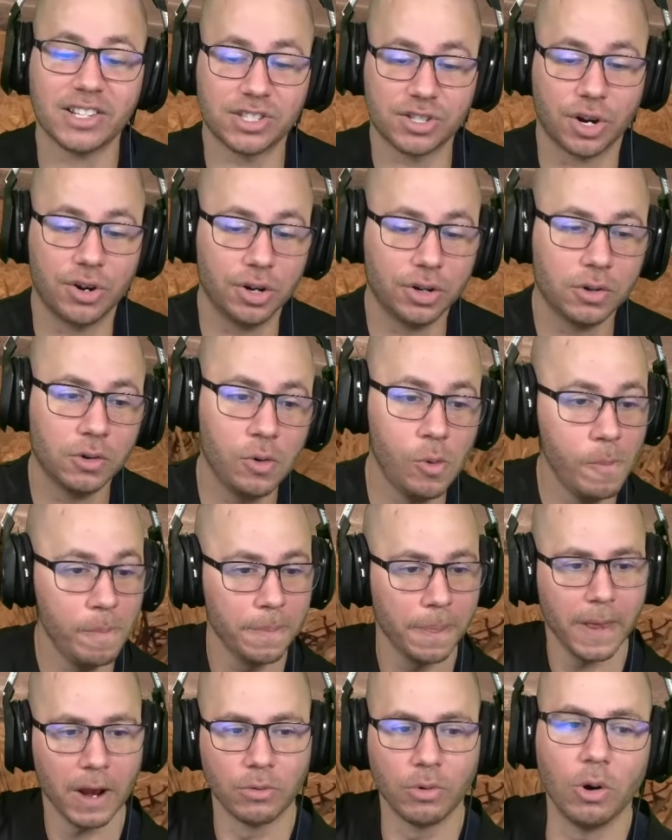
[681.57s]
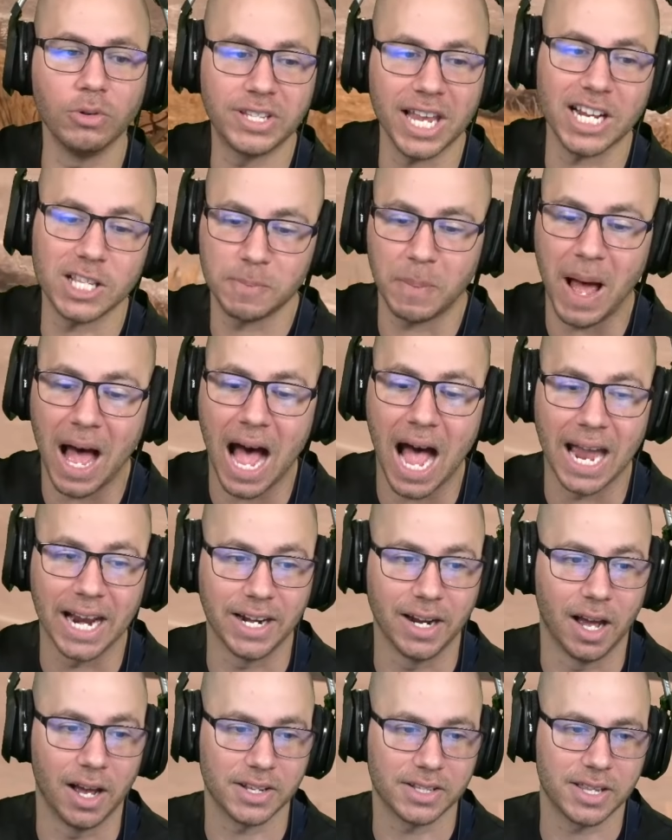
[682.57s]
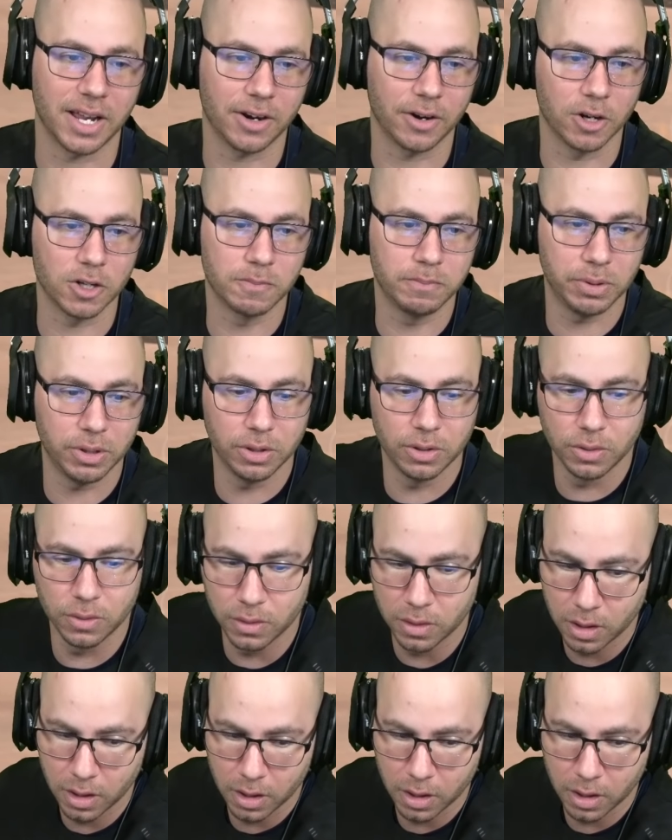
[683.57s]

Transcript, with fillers: circle rotates behind us. There goes Blue.